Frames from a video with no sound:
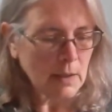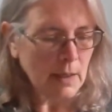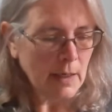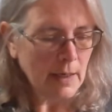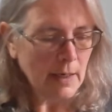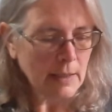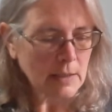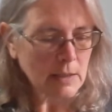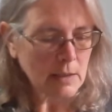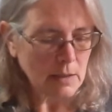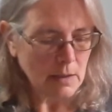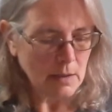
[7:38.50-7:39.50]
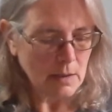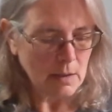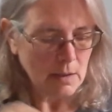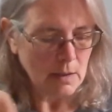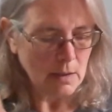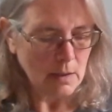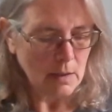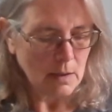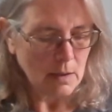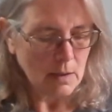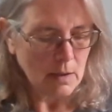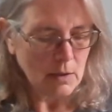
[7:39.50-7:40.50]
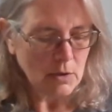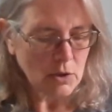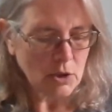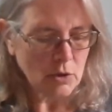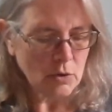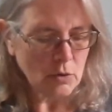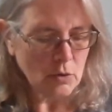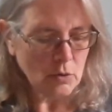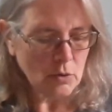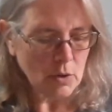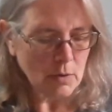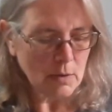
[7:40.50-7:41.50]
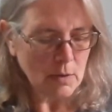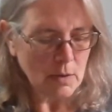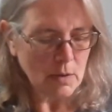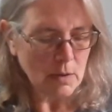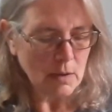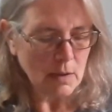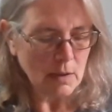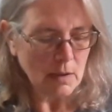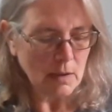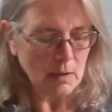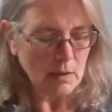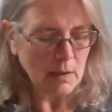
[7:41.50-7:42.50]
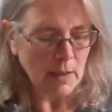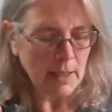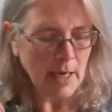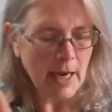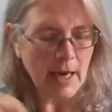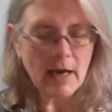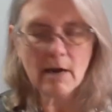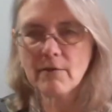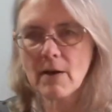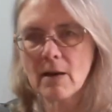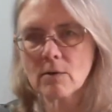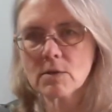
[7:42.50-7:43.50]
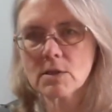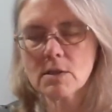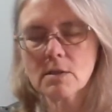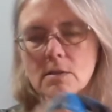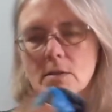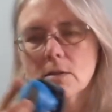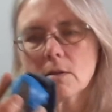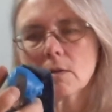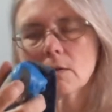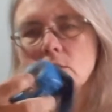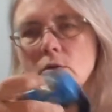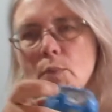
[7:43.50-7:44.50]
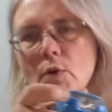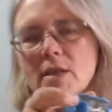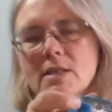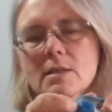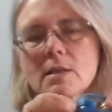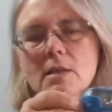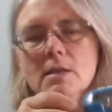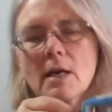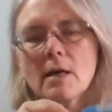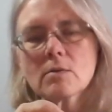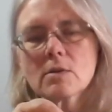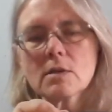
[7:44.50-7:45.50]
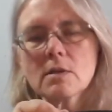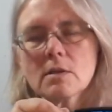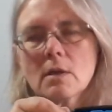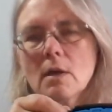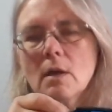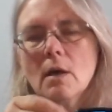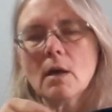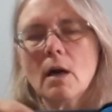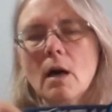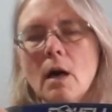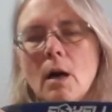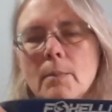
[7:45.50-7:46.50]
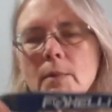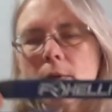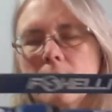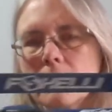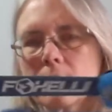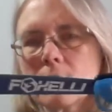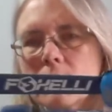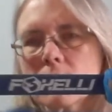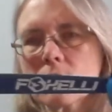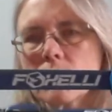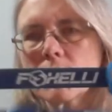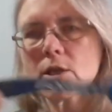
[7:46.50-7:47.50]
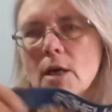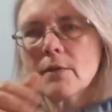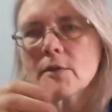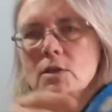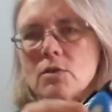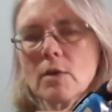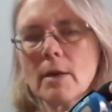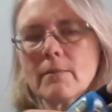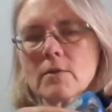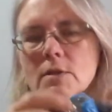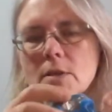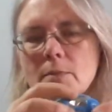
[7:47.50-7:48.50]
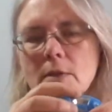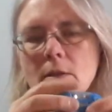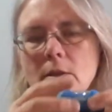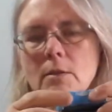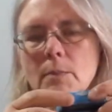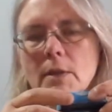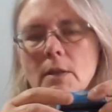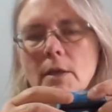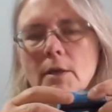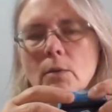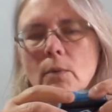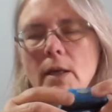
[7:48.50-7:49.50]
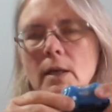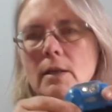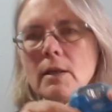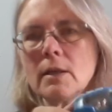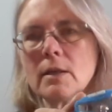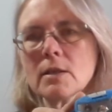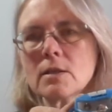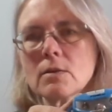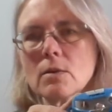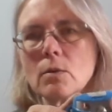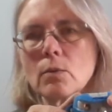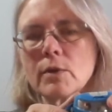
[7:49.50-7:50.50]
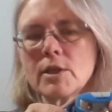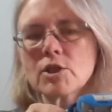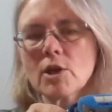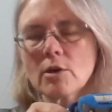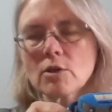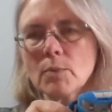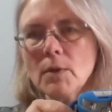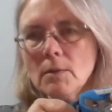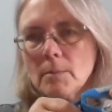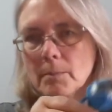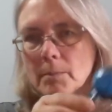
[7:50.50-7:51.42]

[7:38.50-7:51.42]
at 2.5 ounces, 2.6 ounces. You can switch out the strap for something a little bit lighter weight. It is rechargeable.